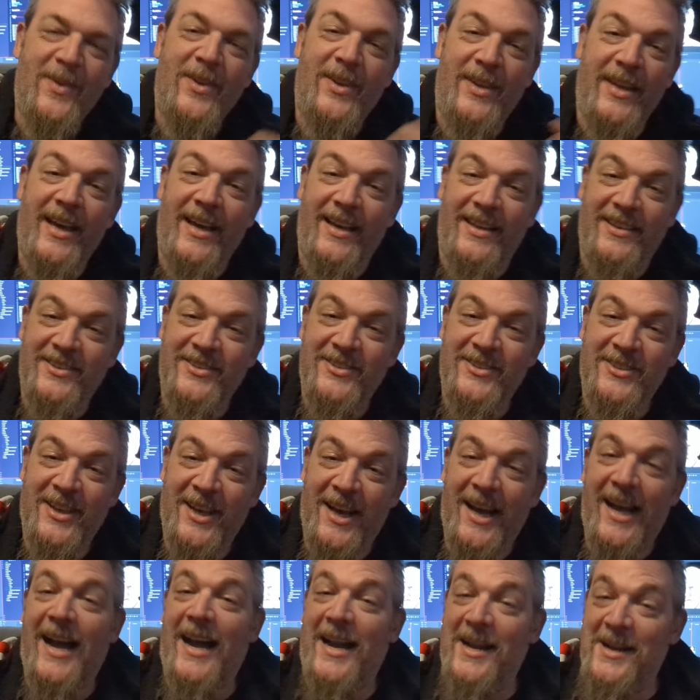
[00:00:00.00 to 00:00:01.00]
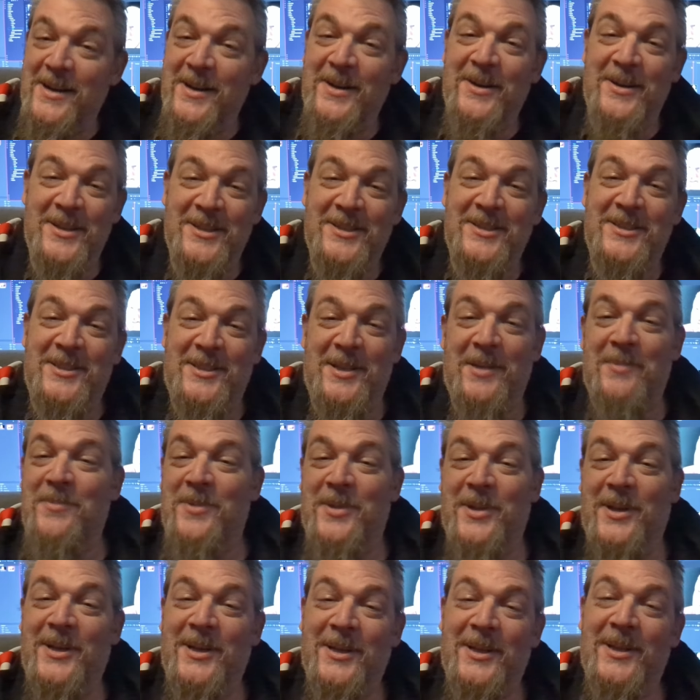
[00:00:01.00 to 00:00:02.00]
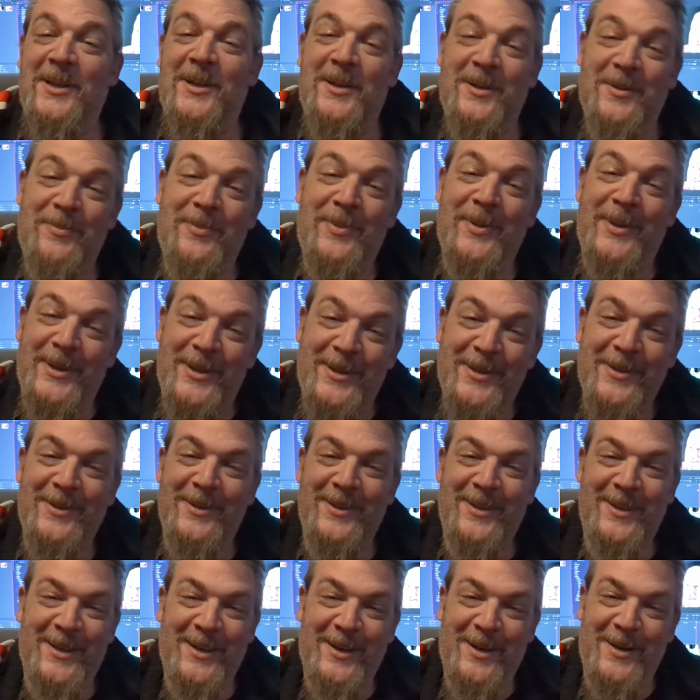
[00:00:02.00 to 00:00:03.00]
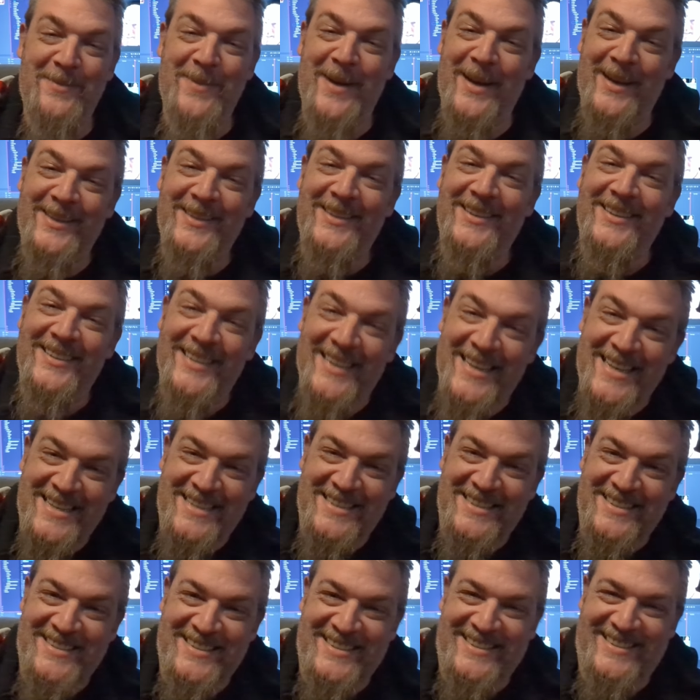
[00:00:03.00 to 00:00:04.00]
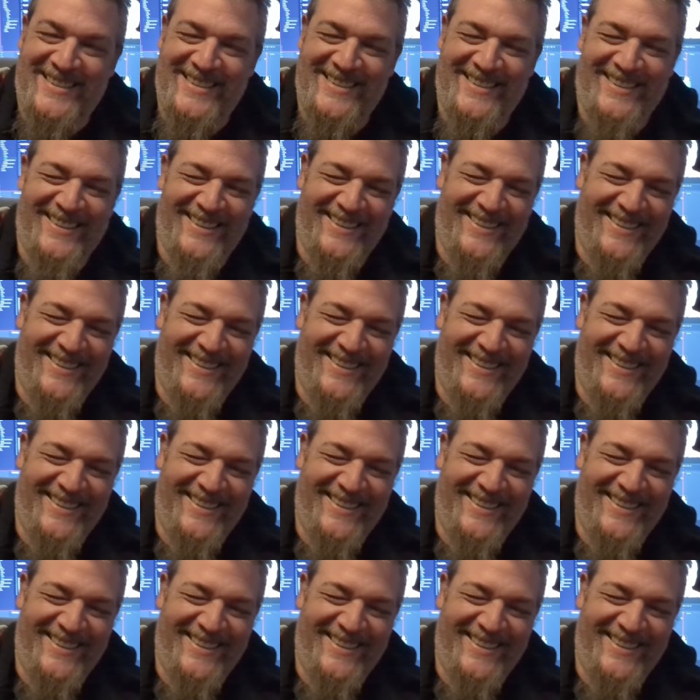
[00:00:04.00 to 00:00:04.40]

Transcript: Yes, I noticed something a little peculiar about the list.